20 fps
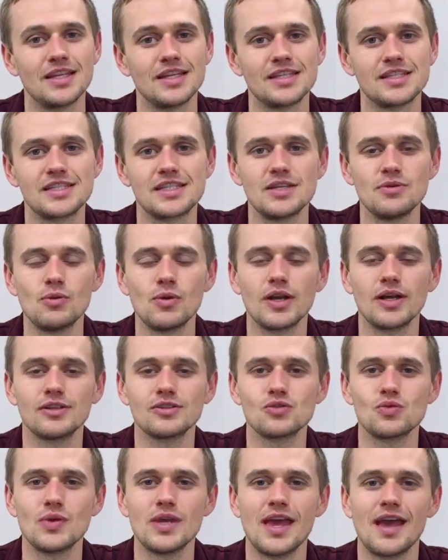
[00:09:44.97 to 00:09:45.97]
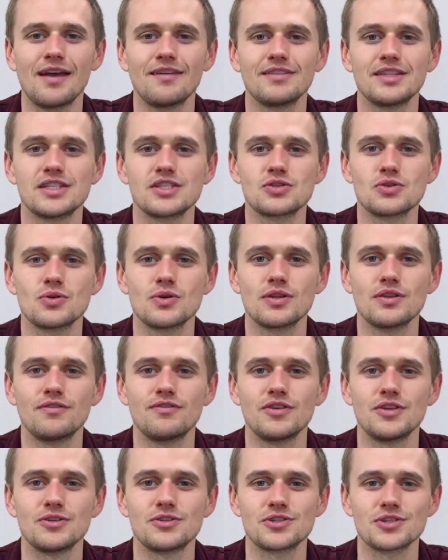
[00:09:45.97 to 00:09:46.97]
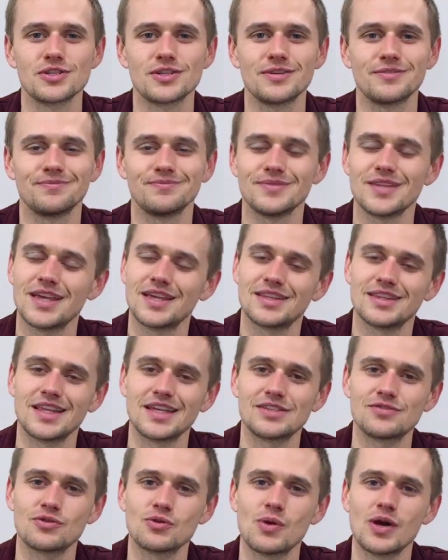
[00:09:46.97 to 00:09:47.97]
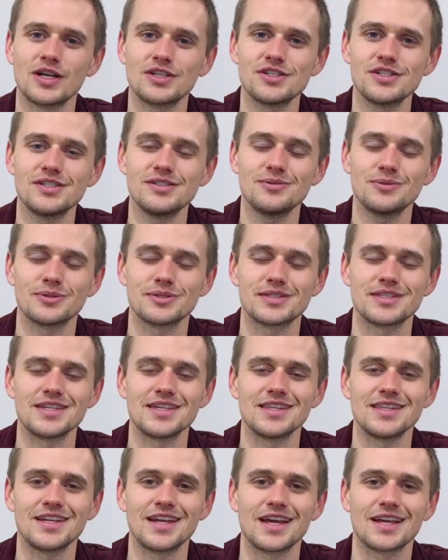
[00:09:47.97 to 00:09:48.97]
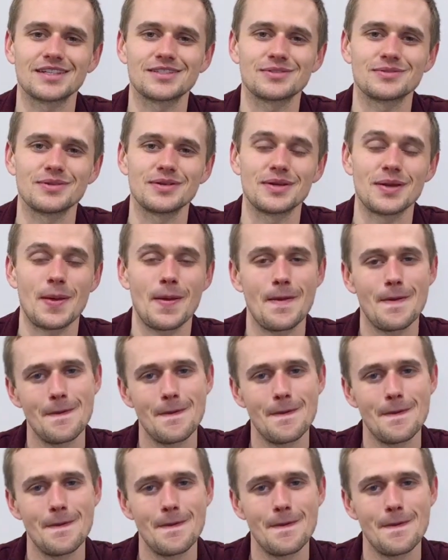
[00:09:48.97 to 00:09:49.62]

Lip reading: see what else we have in store in the future. Thanks for watching. We'll see you in the next one.